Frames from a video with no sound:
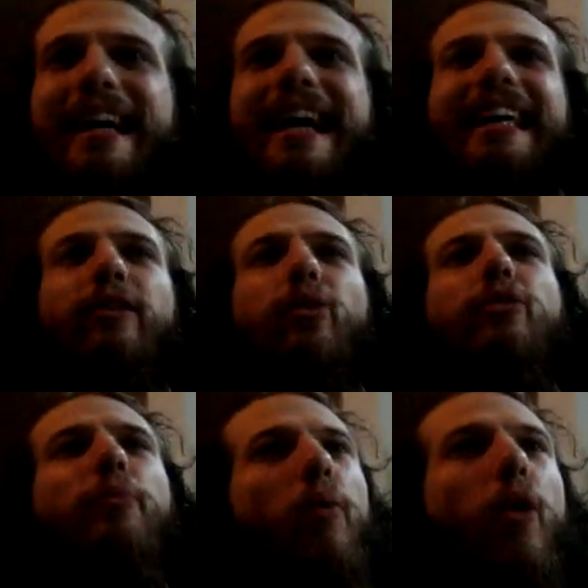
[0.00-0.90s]
and
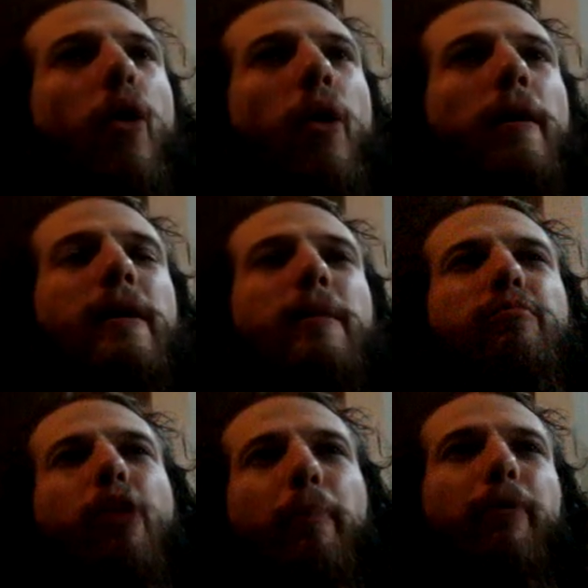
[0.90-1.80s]
look more
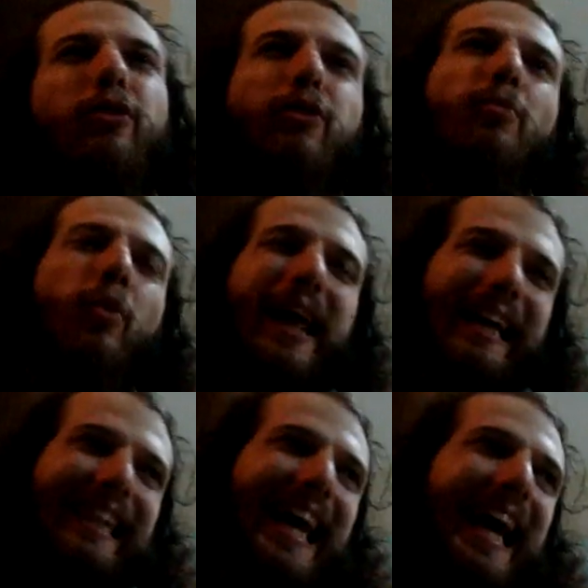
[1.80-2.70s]
proper, look more
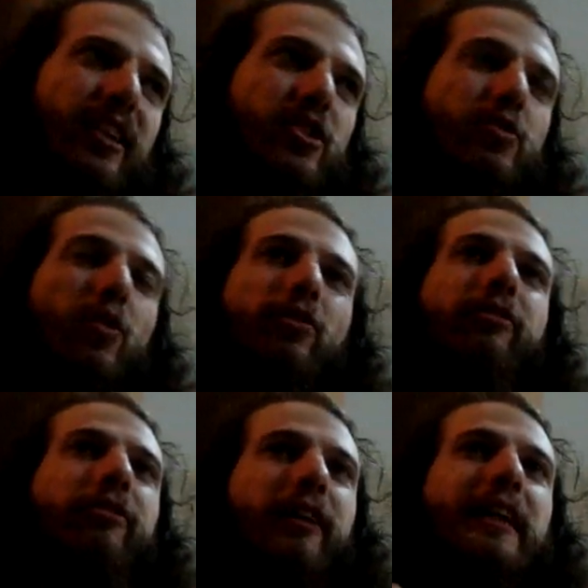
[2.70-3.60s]
like an actual
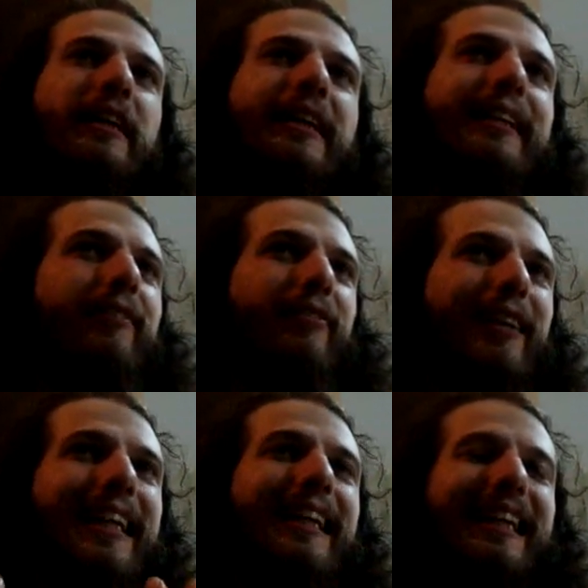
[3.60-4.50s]
thing
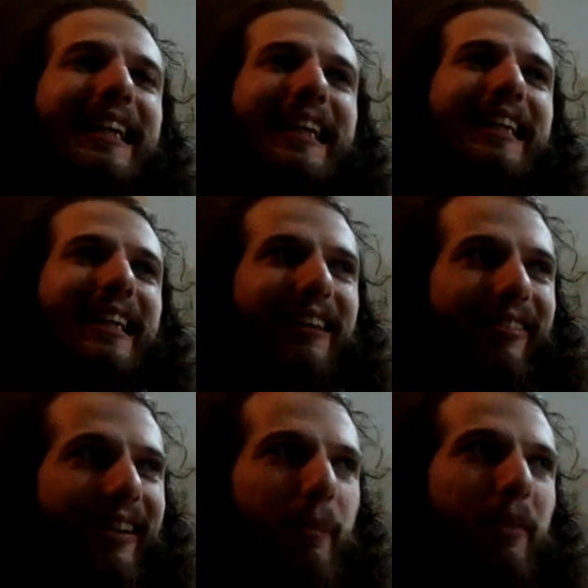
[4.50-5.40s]
in a
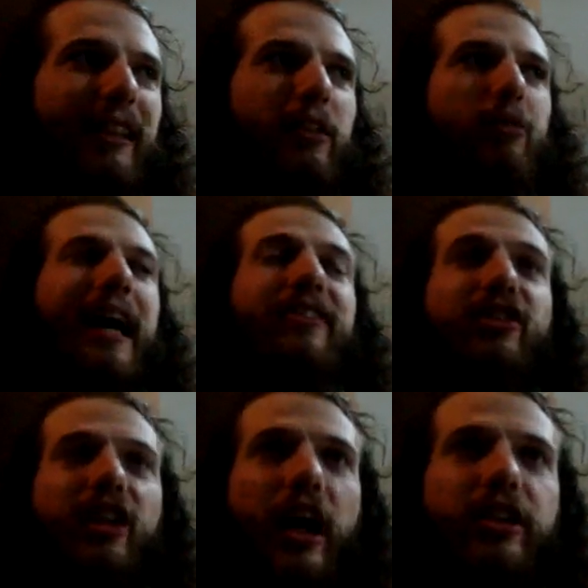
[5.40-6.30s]
fabric that you had
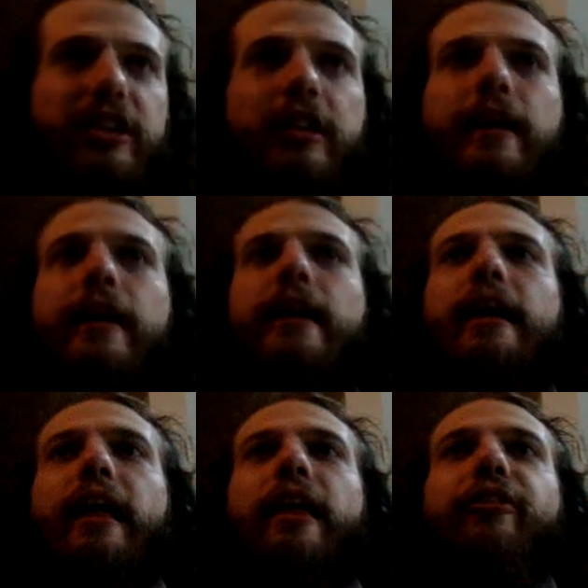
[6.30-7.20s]
starched.
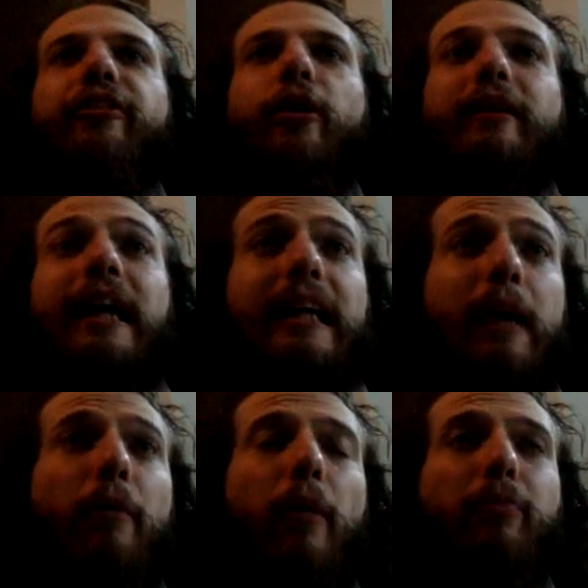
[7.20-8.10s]
And so they
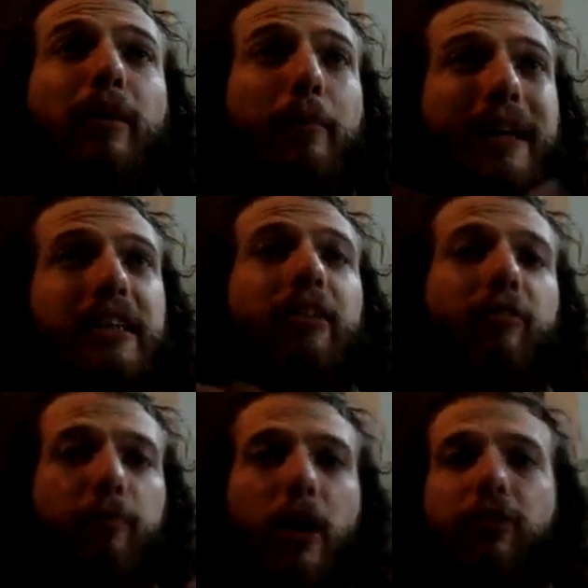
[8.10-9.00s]
came up with a mixture
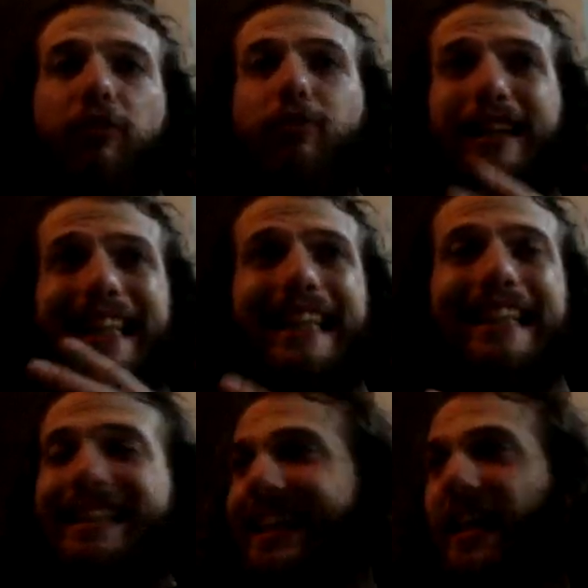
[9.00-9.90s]
of both
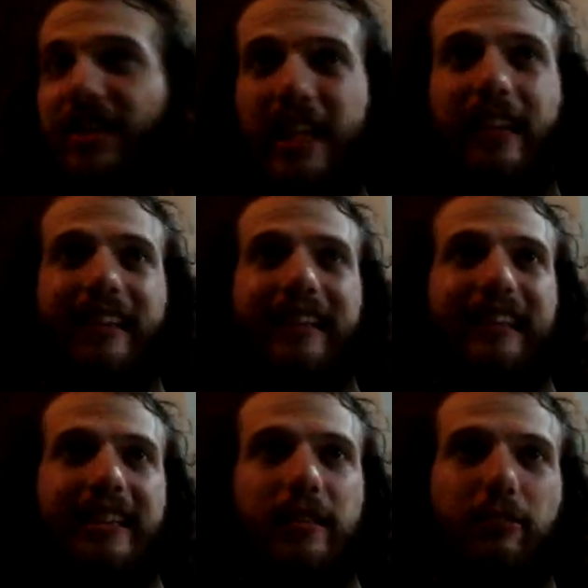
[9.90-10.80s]
linen, that I showed the
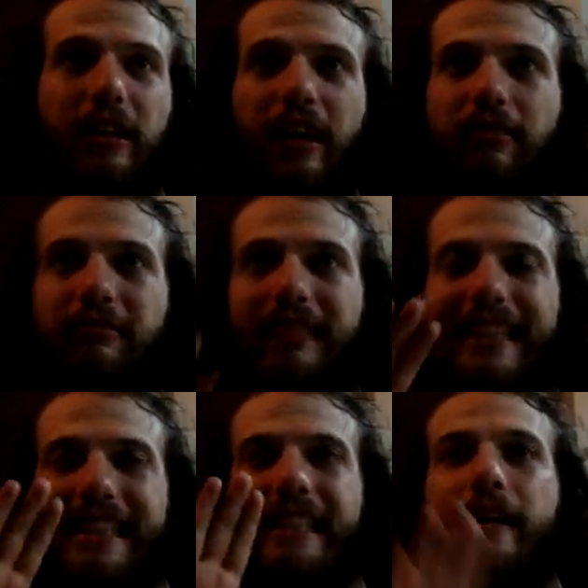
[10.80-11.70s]
detachable color
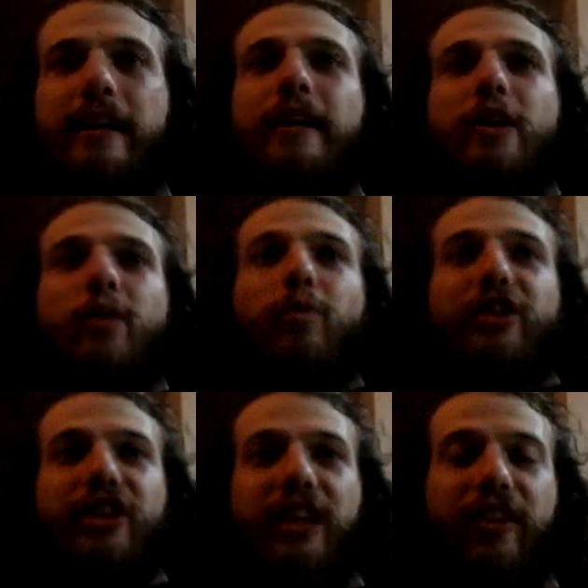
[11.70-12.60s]
already,
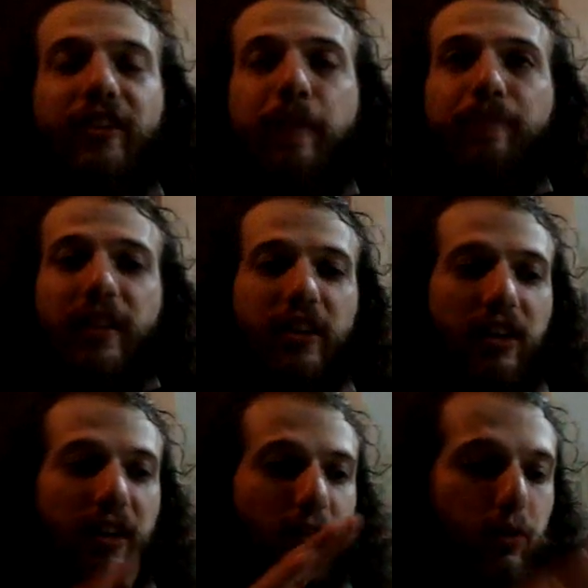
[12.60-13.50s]
which is
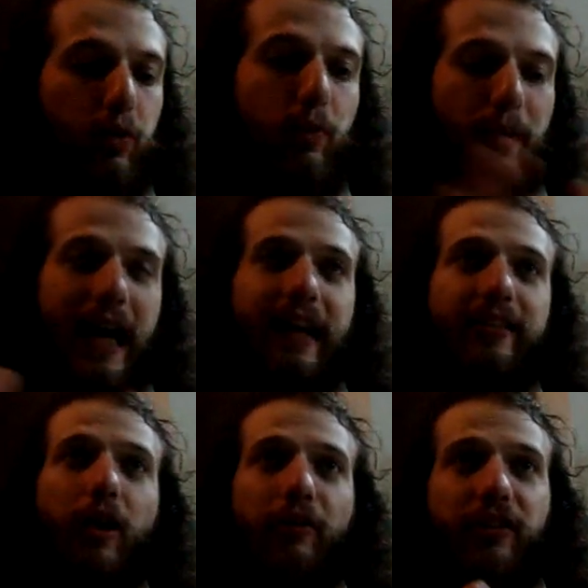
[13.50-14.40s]
2 plies
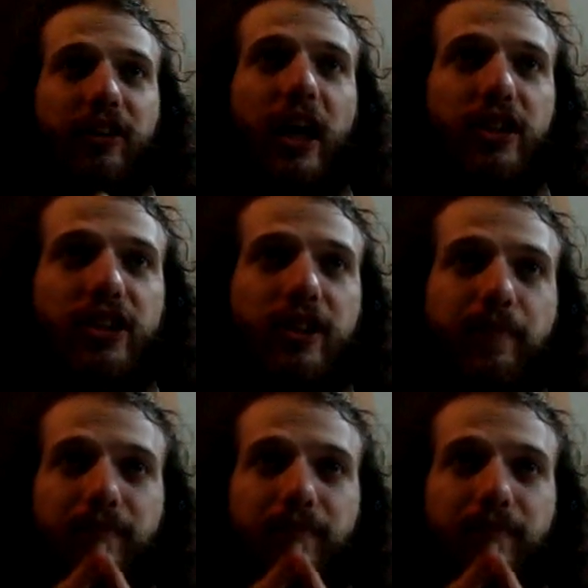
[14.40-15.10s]
of starched